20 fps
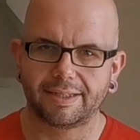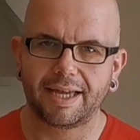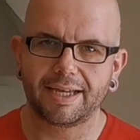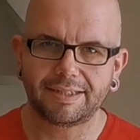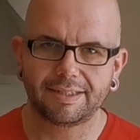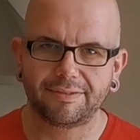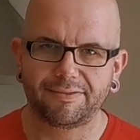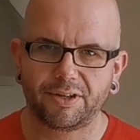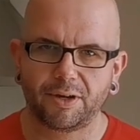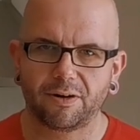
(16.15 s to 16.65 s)

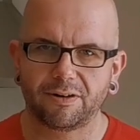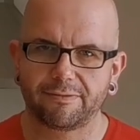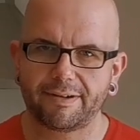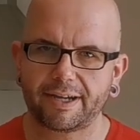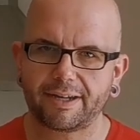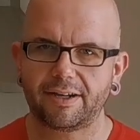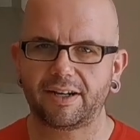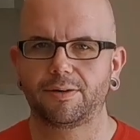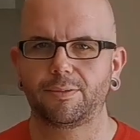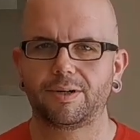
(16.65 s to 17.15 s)
yes, if you're a
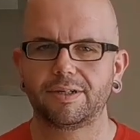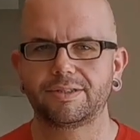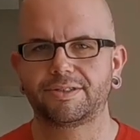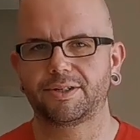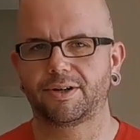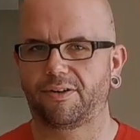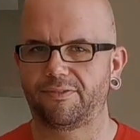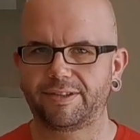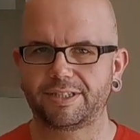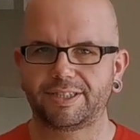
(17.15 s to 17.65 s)
regular
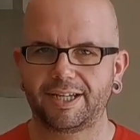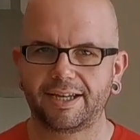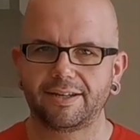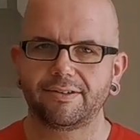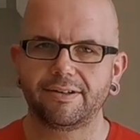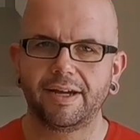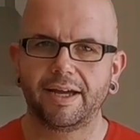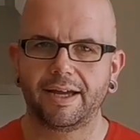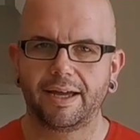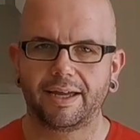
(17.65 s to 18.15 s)
watcher of the
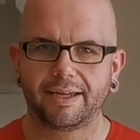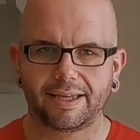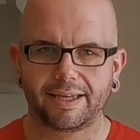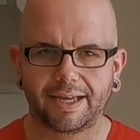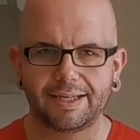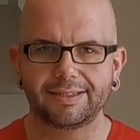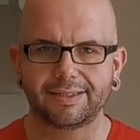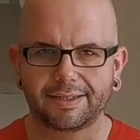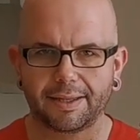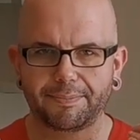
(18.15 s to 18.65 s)
channel,
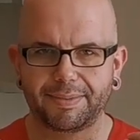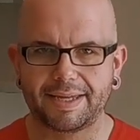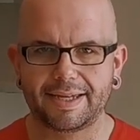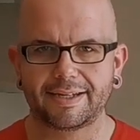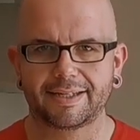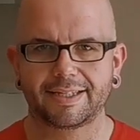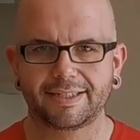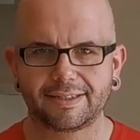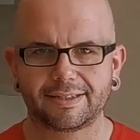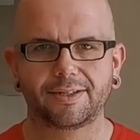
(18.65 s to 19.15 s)
yes, the
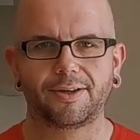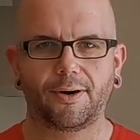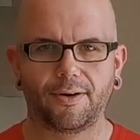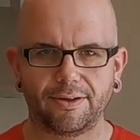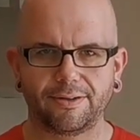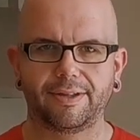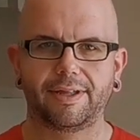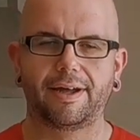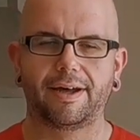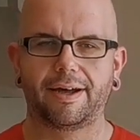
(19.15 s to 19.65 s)
beard has
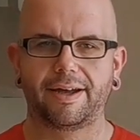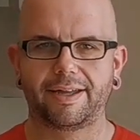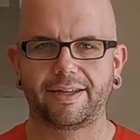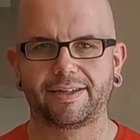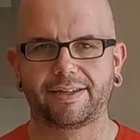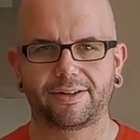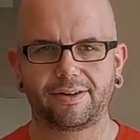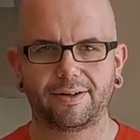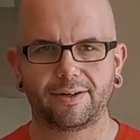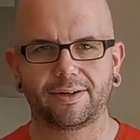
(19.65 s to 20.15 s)
gone. I
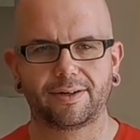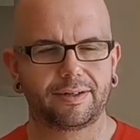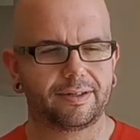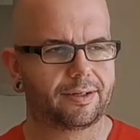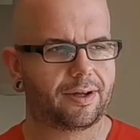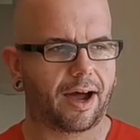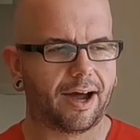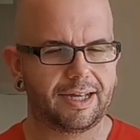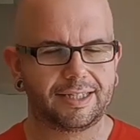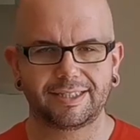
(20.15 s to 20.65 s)
got
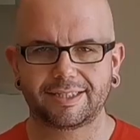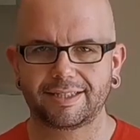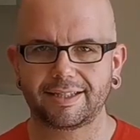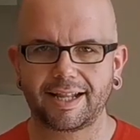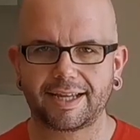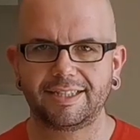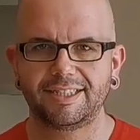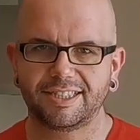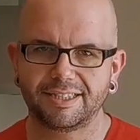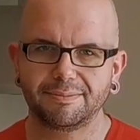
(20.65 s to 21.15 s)

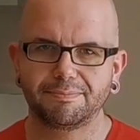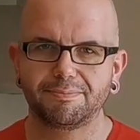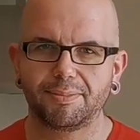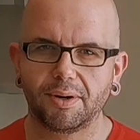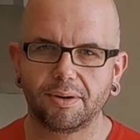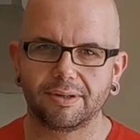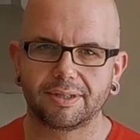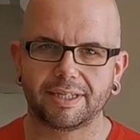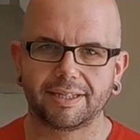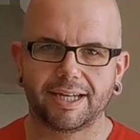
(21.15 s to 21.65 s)
isolation
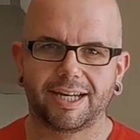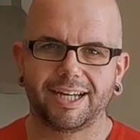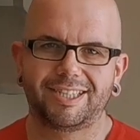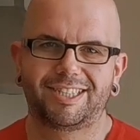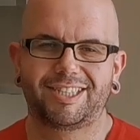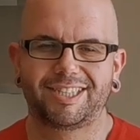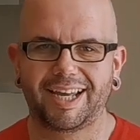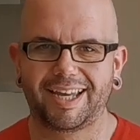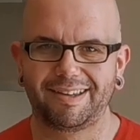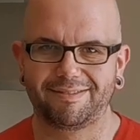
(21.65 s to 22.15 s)
bored and I
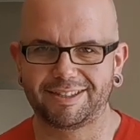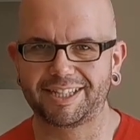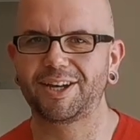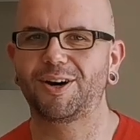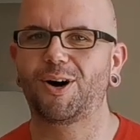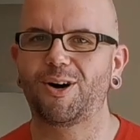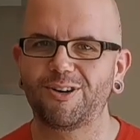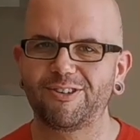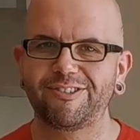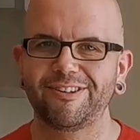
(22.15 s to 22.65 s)
shaved it
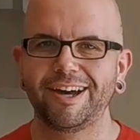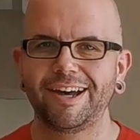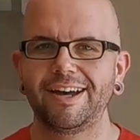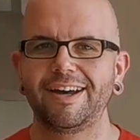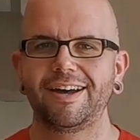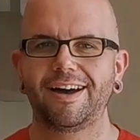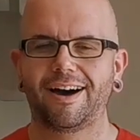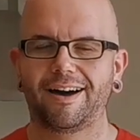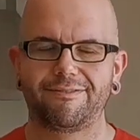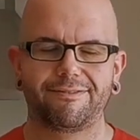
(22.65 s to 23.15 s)
off.
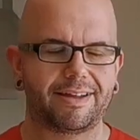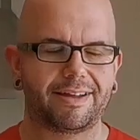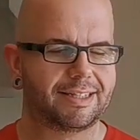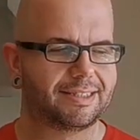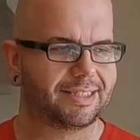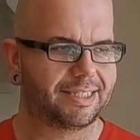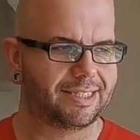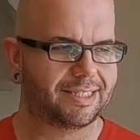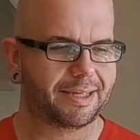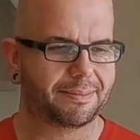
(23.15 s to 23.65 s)
I
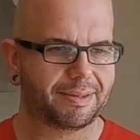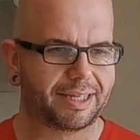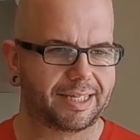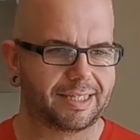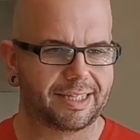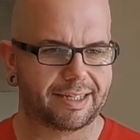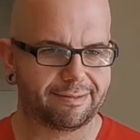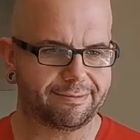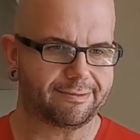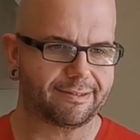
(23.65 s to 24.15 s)
fancied something
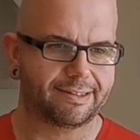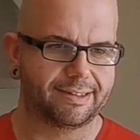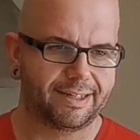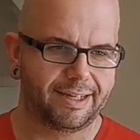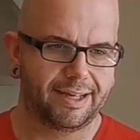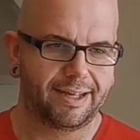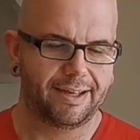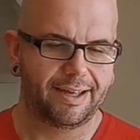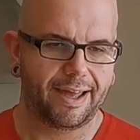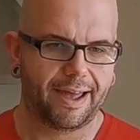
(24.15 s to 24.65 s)
different,
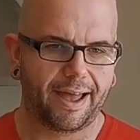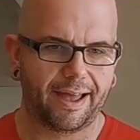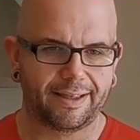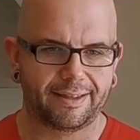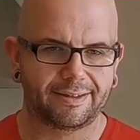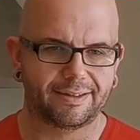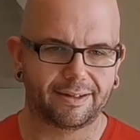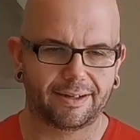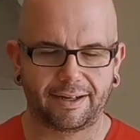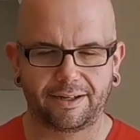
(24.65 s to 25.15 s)

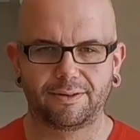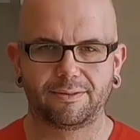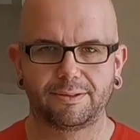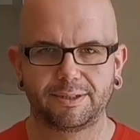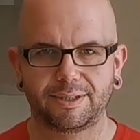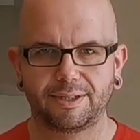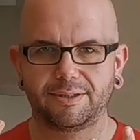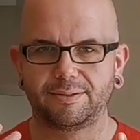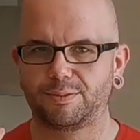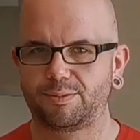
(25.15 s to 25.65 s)
and it was